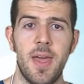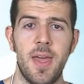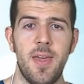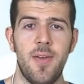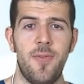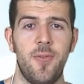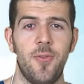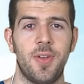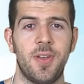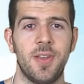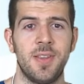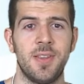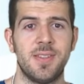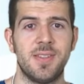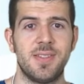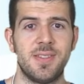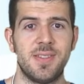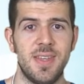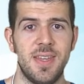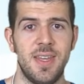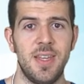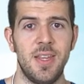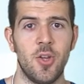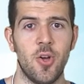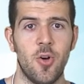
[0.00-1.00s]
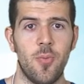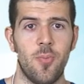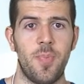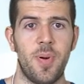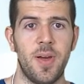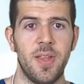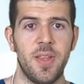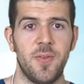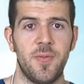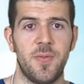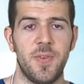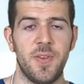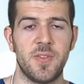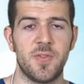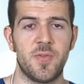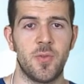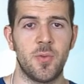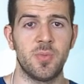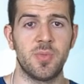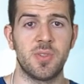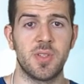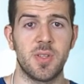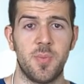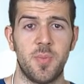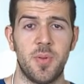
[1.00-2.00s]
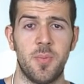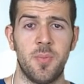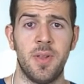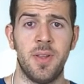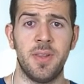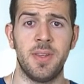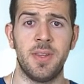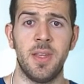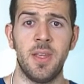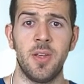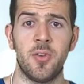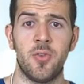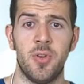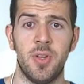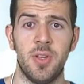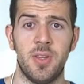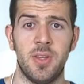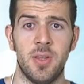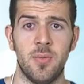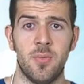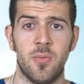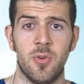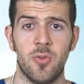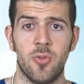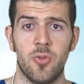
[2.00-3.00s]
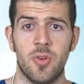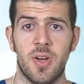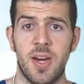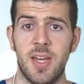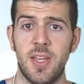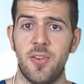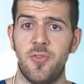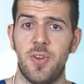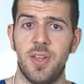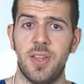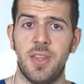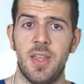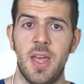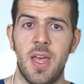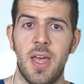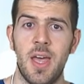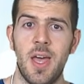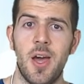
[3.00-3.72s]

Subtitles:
if you can see no benefits from supplementing creatine monohydrate.